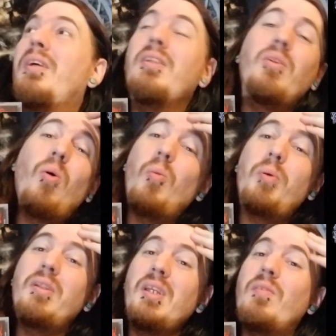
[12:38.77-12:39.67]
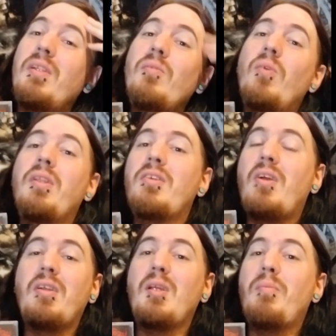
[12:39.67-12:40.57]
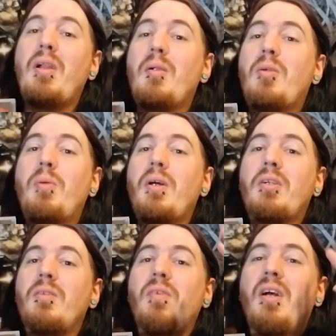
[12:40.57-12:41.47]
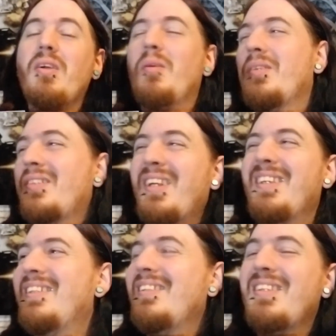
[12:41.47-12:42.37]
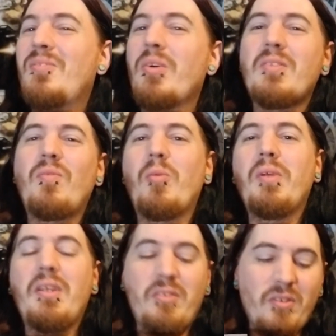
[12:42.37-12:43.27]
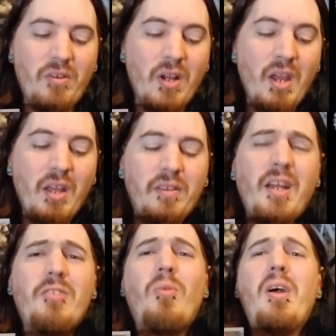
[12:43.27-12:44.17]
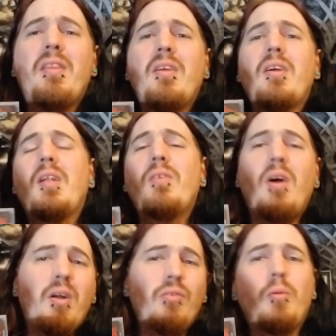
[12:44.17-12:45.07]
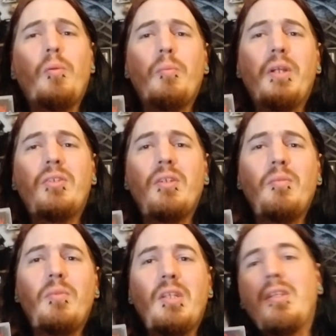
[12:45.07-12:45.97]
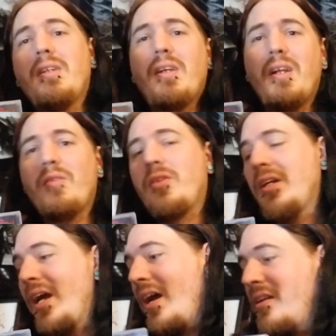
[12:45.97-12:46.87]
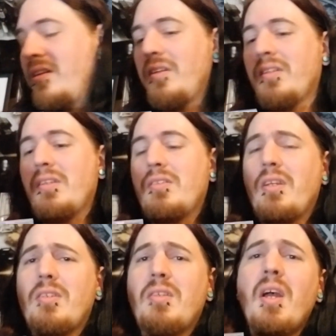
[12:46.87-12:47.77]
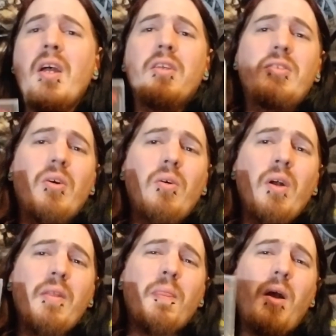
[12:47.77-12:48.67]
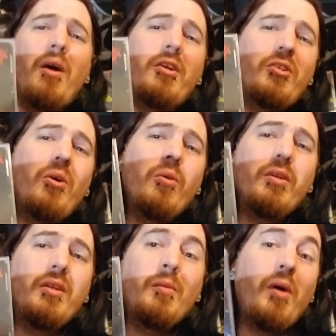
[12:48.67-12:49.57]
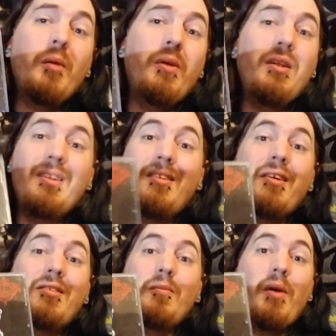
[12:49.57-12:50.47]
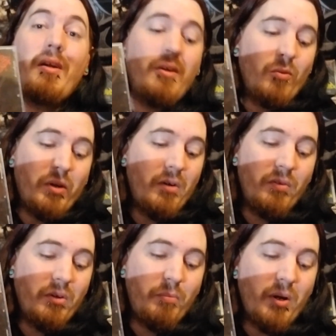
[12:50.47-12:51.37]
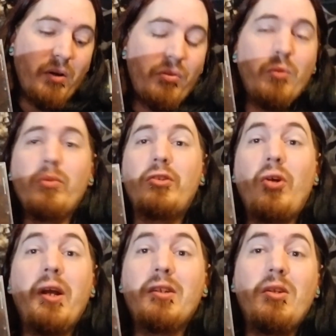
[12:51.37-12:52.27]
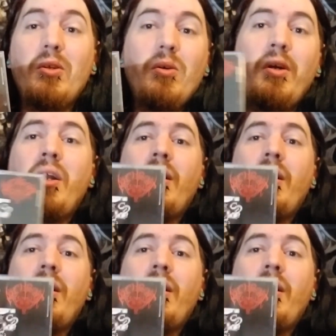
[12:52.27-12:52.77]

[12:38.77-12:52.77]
And even when they started getting better production value, I'm just kind of, this wasn't for me. So that's why they're kind of an honorable mention that didn't kind of get added in on this list. So Archgoat, in my opinion, does it better, whatever Barathrum were trying to do.